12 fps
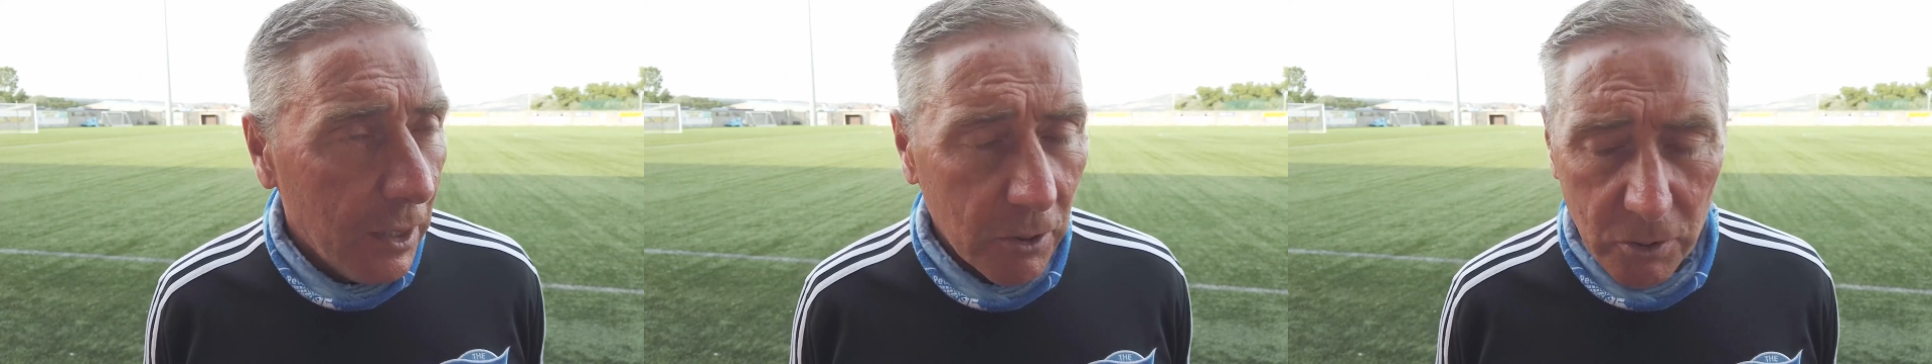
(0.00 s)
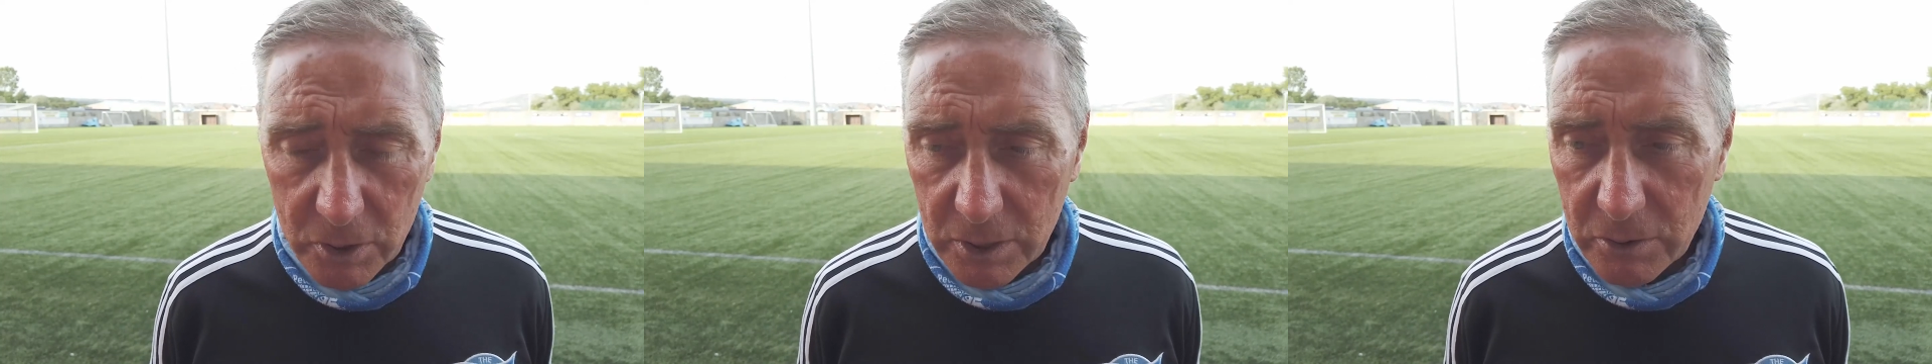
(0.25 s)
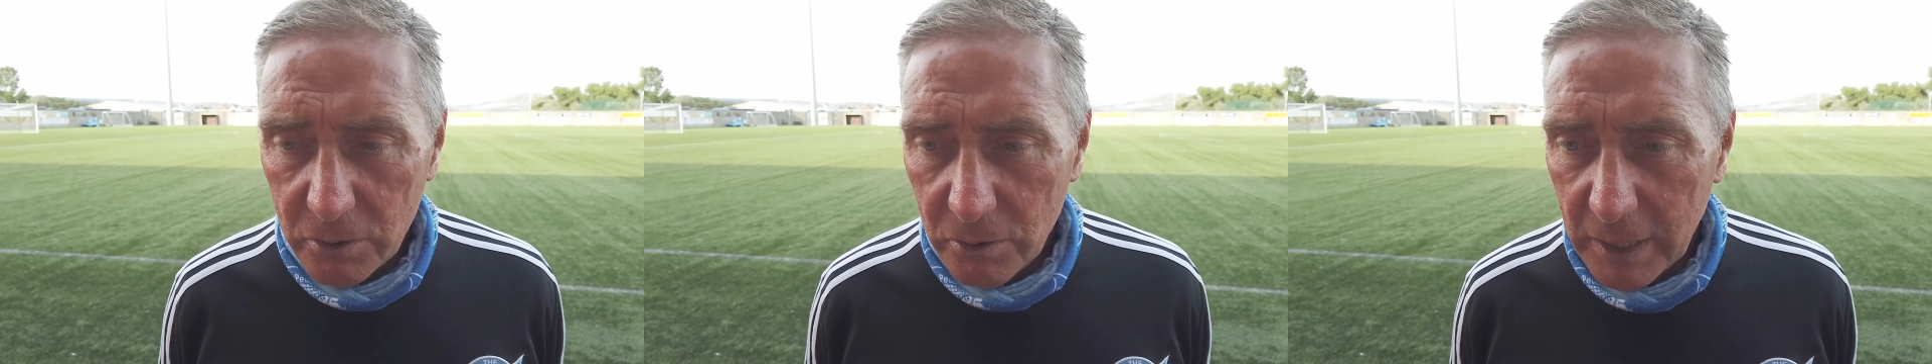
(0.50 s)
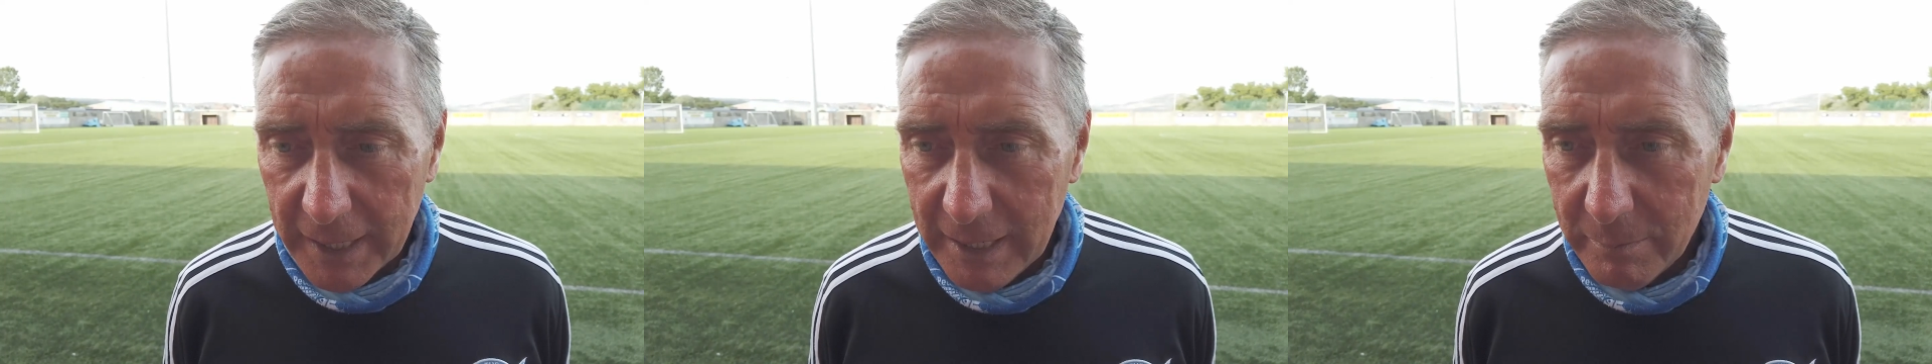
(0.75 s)
cruises
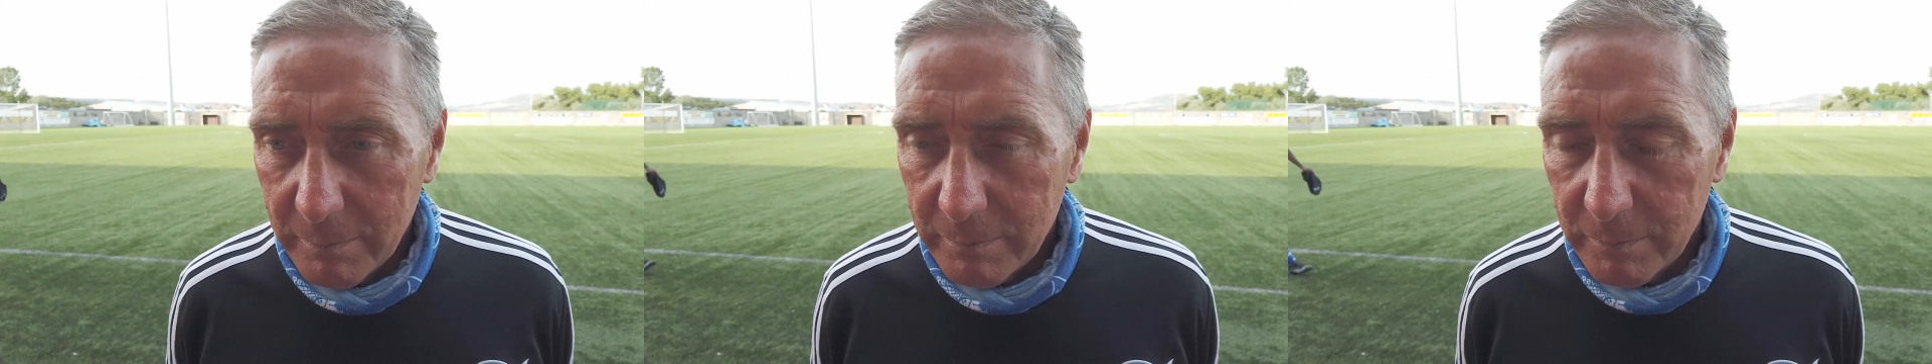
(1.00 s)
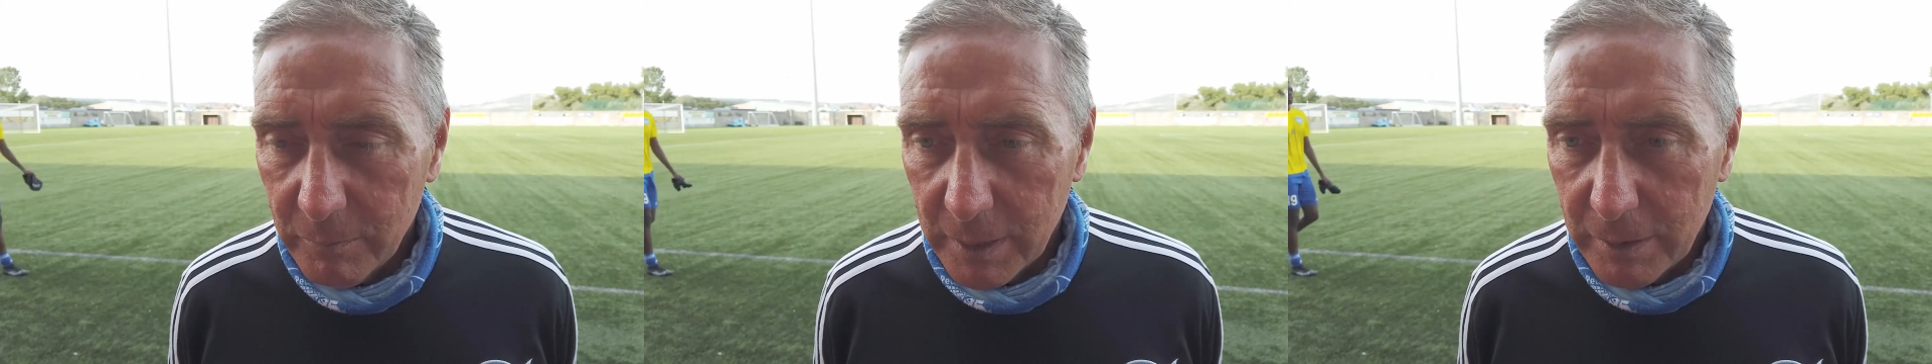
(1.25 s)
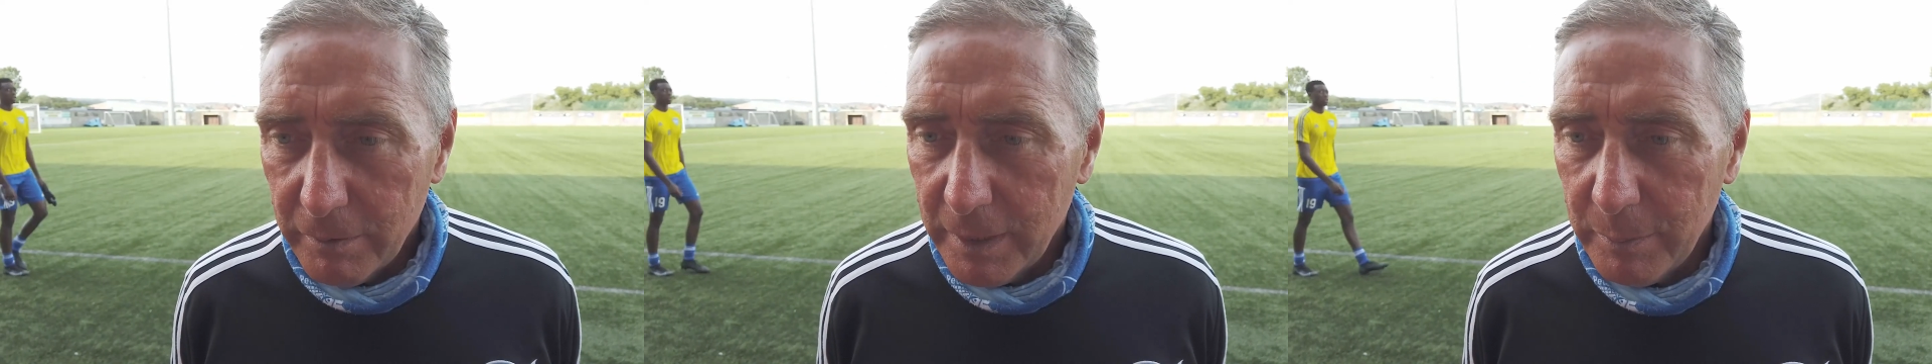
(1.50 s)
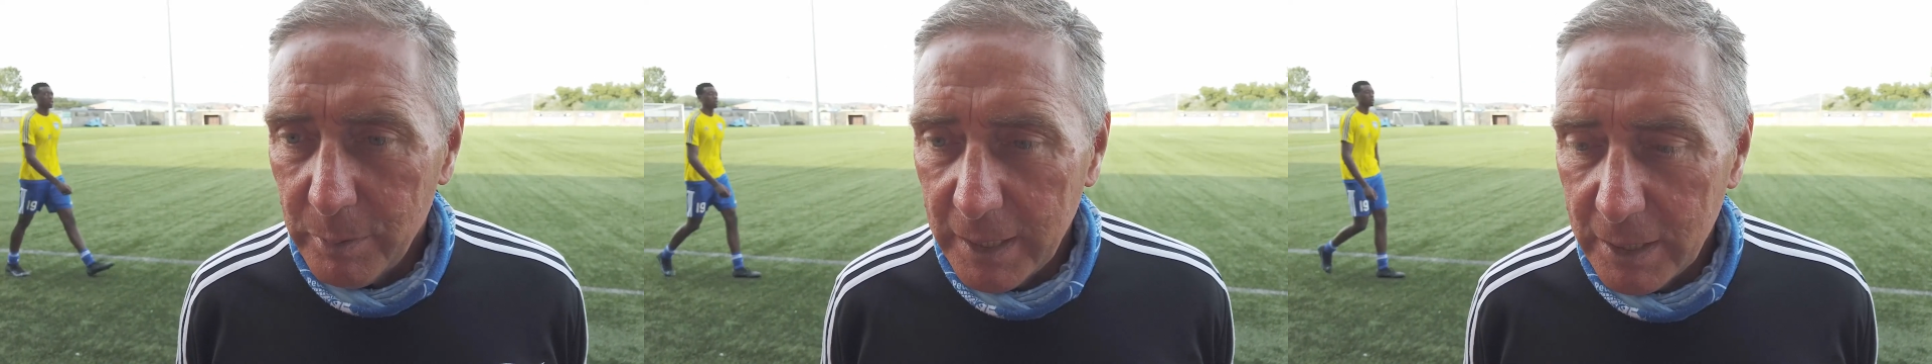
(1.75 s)
through the game, whatever
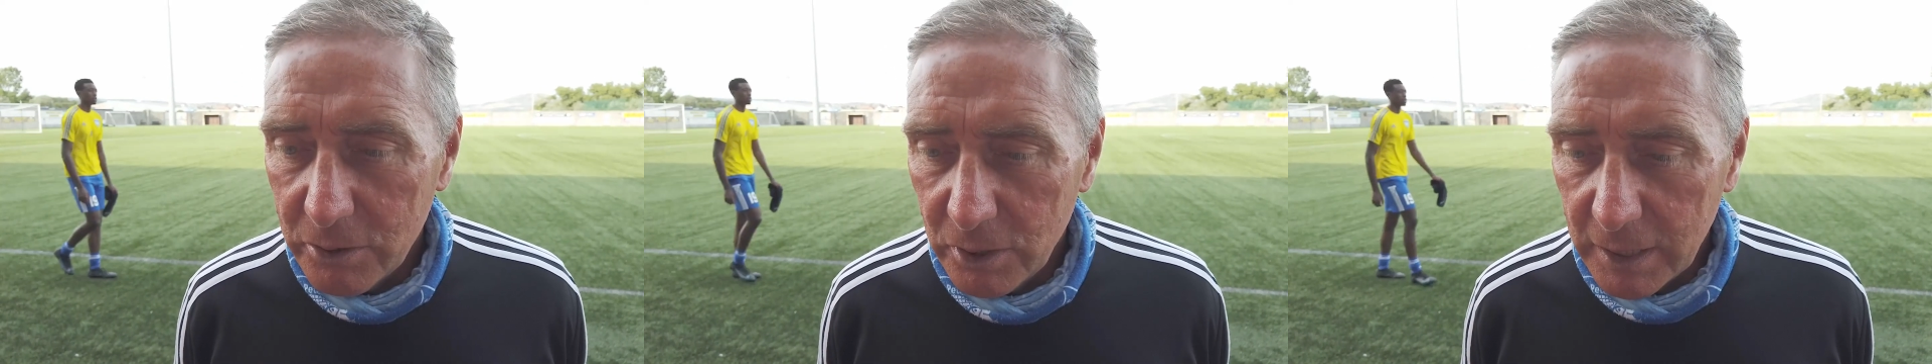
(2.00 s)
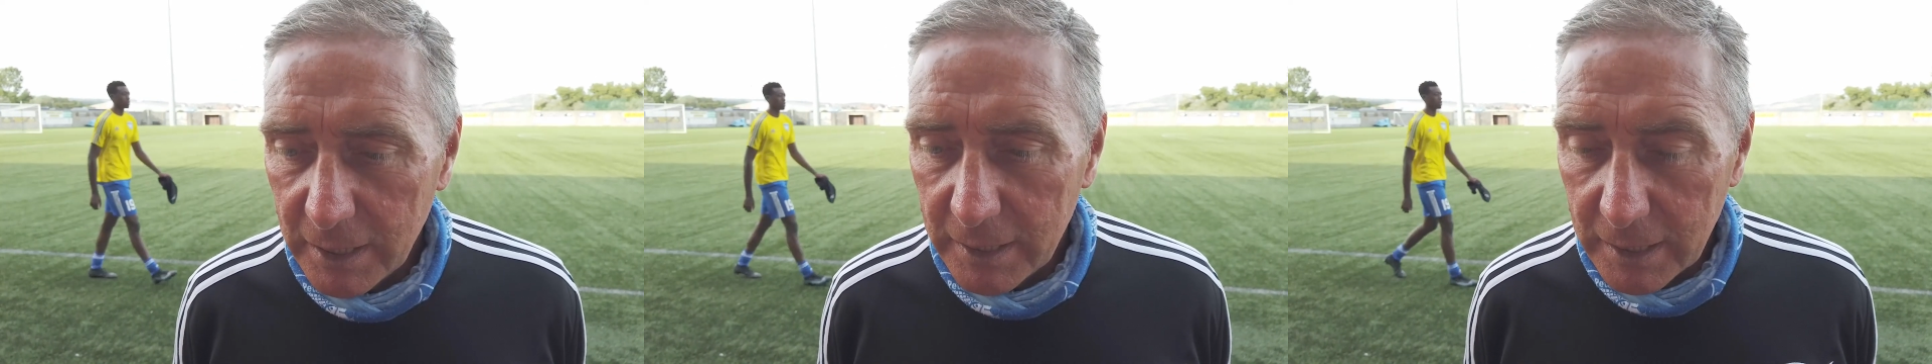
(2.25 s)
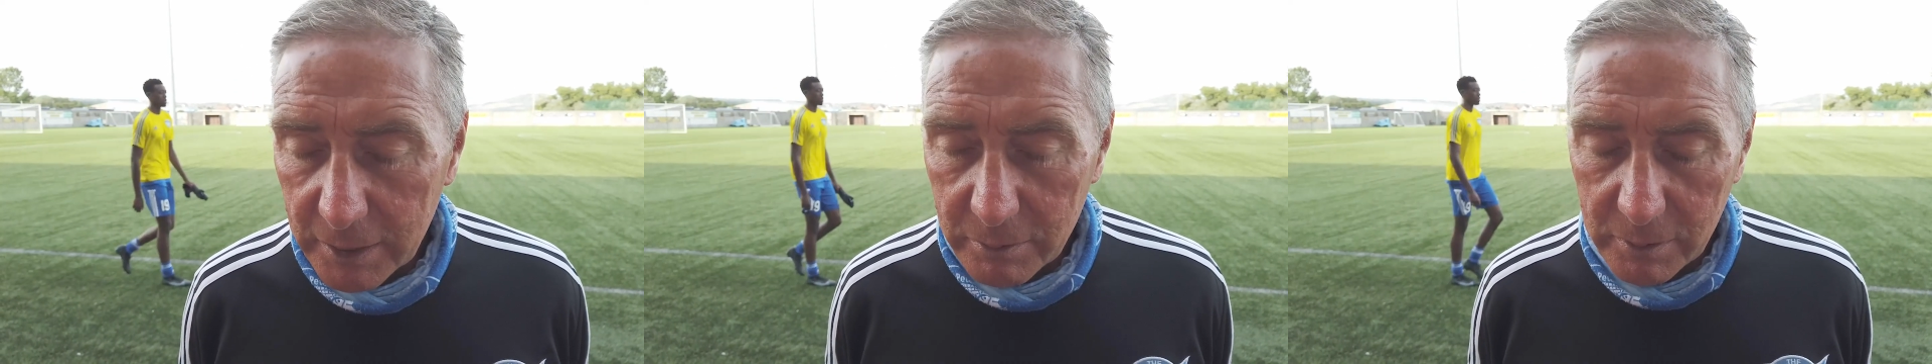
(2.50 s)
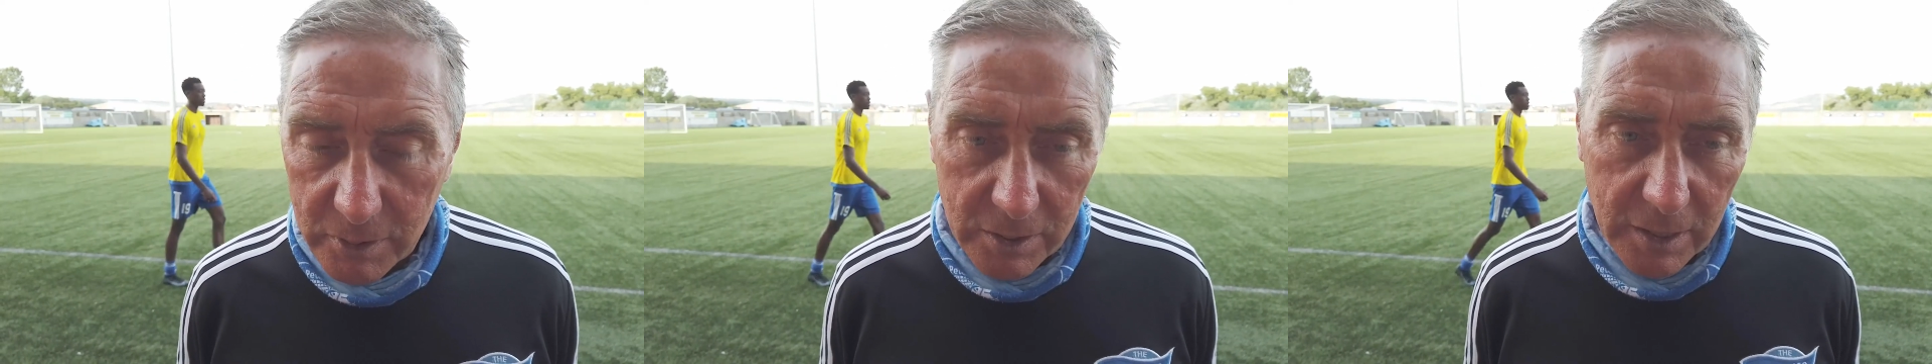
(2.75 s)
he plays, really, and
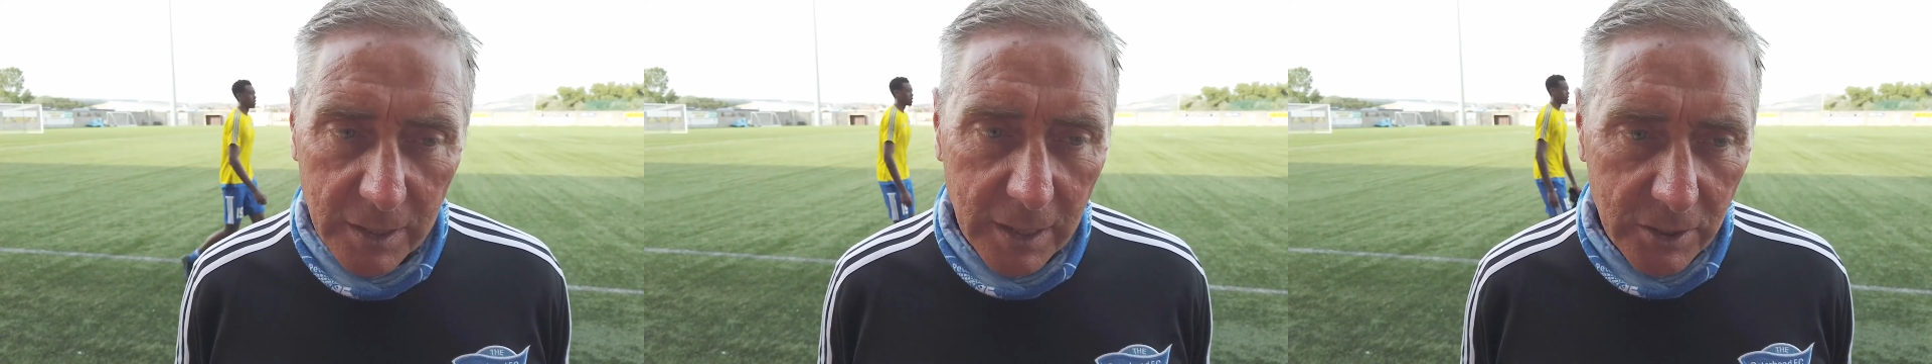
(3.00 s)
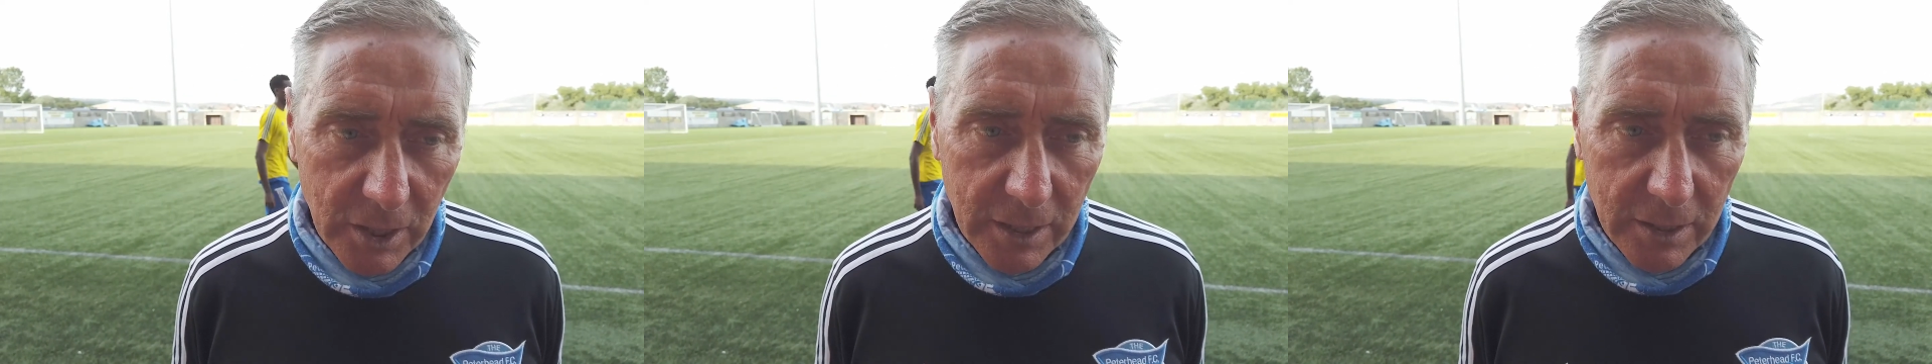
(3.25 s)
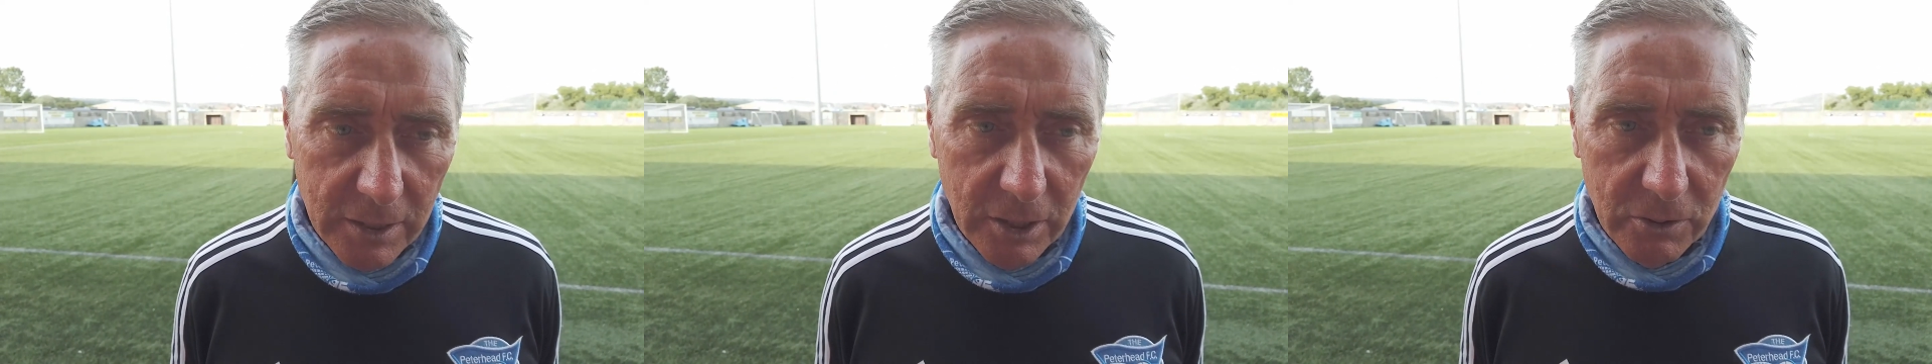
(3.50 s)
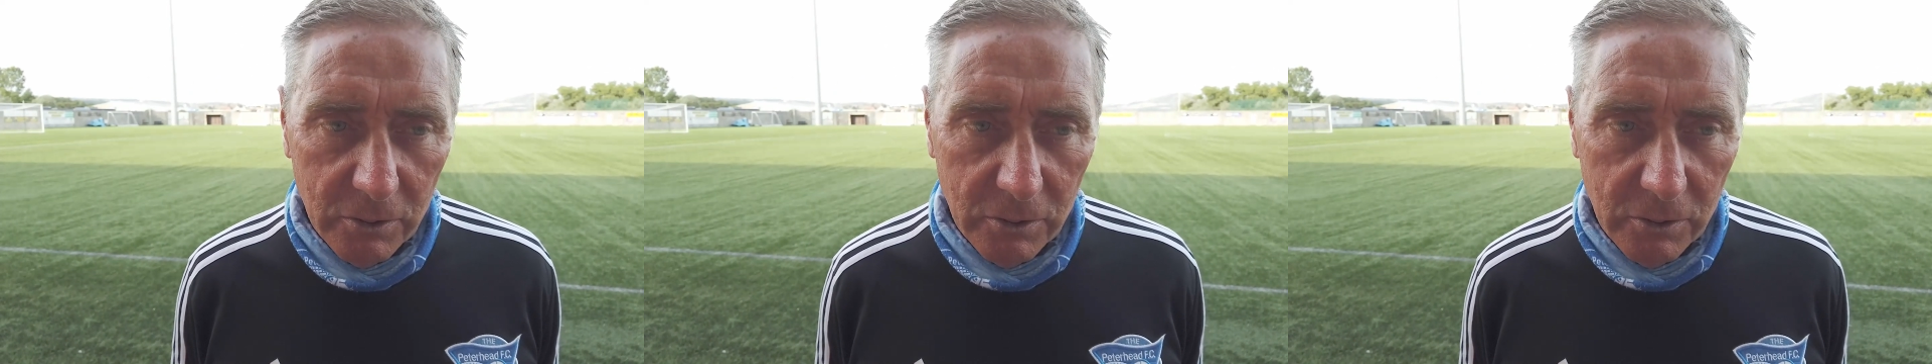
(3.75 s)
that's what I just said to Jason.